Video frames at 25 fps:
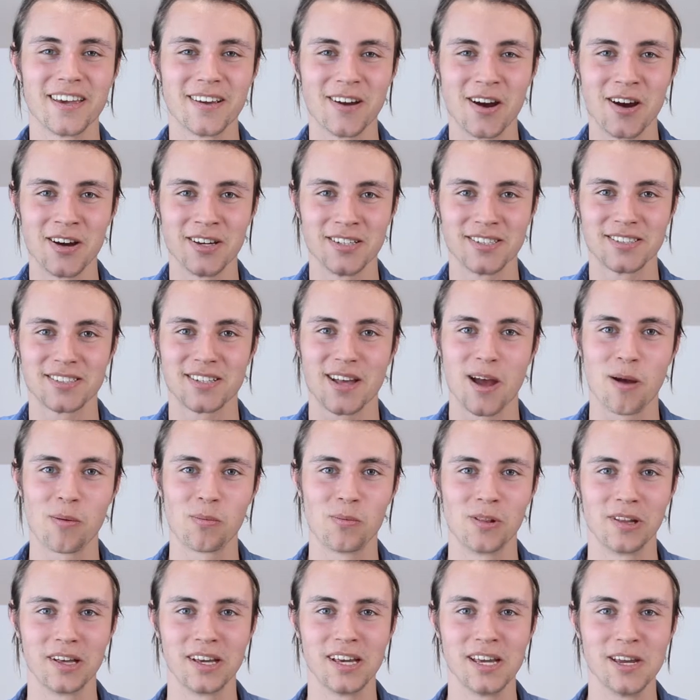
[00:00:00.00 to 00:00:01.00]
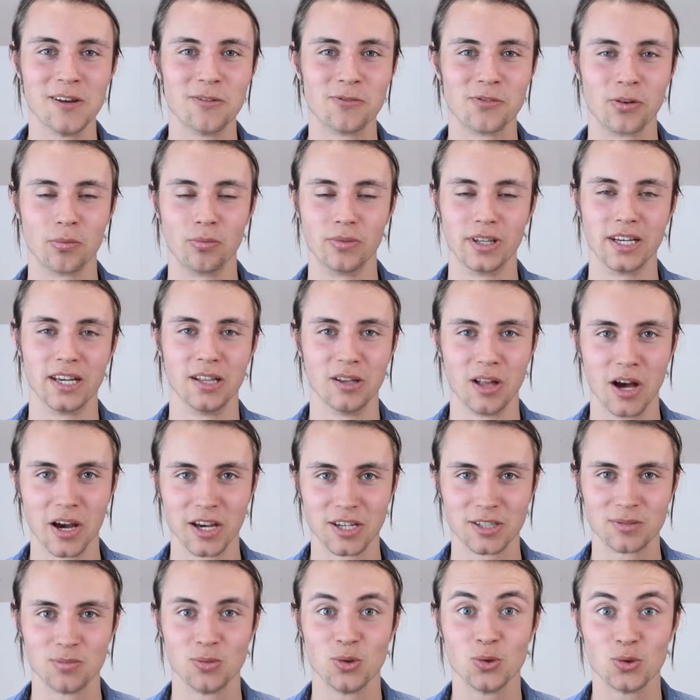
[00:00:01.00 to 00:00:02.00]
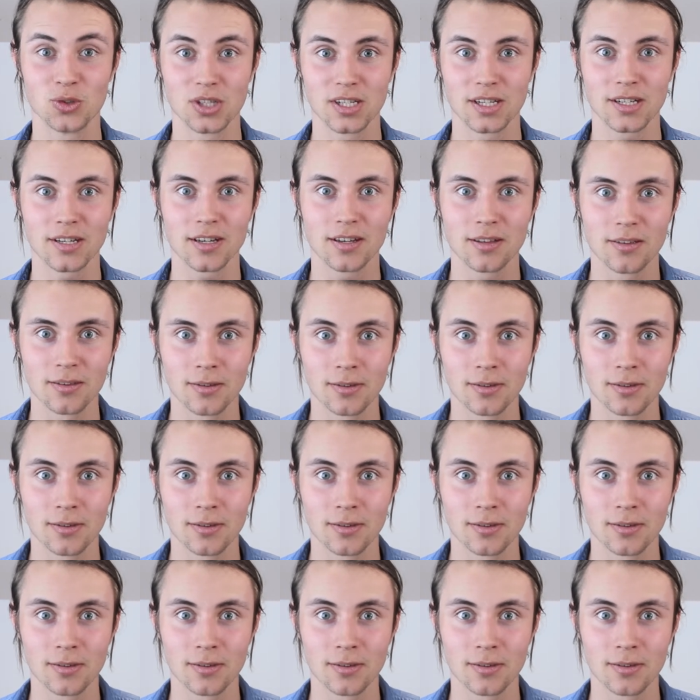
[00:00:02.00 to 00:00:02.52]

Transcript: Hey guys, I'm Lee from Lee Likes Music,